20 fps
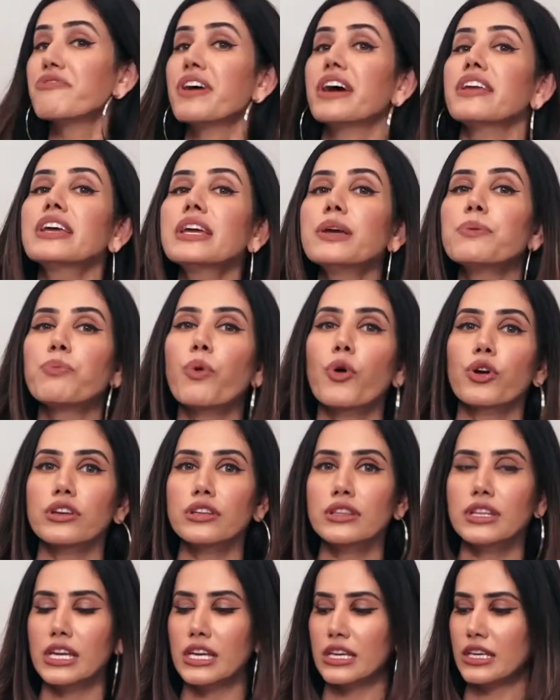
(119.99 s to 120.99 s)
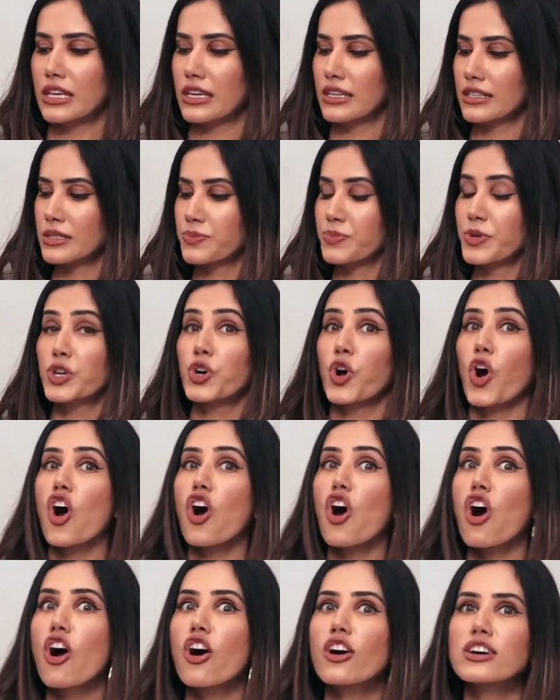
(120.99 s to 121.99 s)
very important thing is,
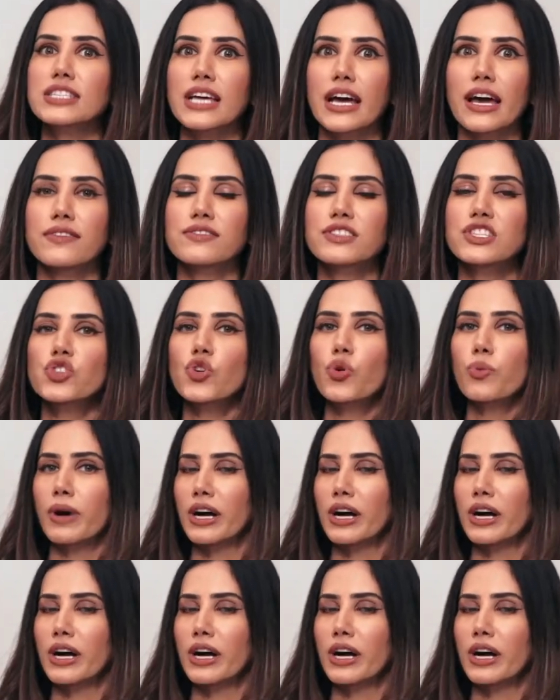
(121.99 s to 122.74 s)
because I have so